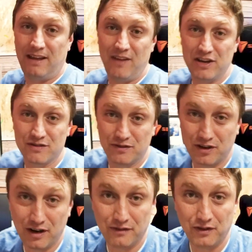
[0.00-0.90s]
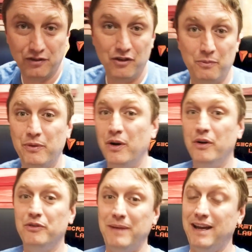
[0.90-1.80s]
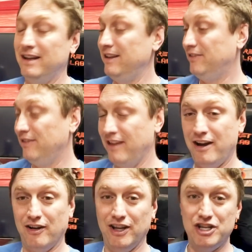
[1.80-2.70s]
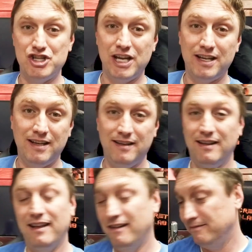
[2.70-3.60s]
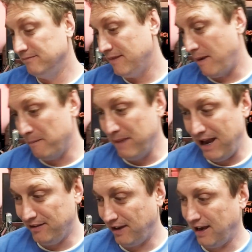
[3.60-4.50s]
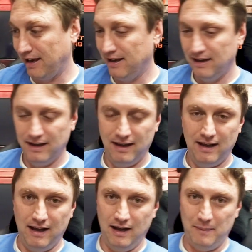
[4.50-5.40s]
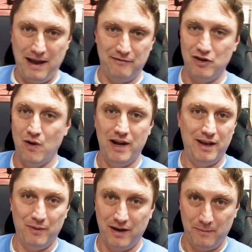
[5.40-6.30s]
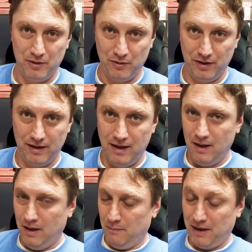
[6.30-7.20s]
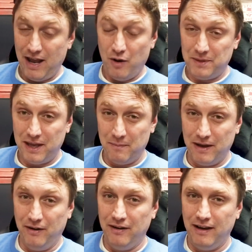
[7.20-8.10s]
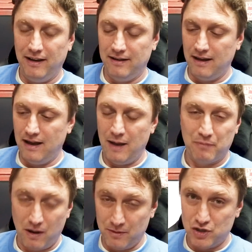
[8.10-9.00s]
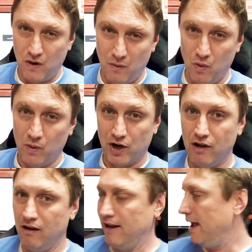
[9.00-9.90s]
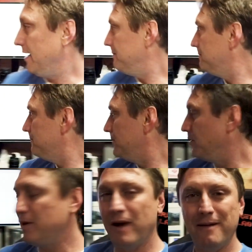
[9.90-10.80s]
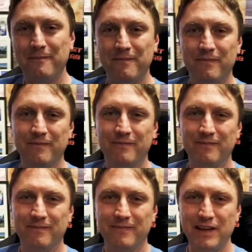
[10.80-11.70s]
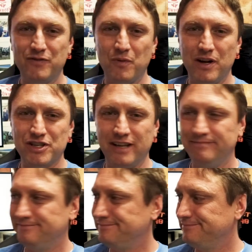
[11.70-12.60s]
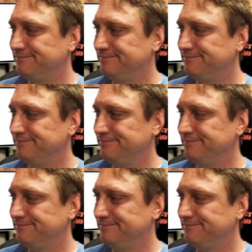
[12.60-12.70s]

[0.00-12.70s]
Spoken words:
aviation photographers that are pros, man. And they're legit amazing. I have no idea what I'm doing, but I hope to get better, and I promise you I will work hard at it. So anyway, thanks for watching.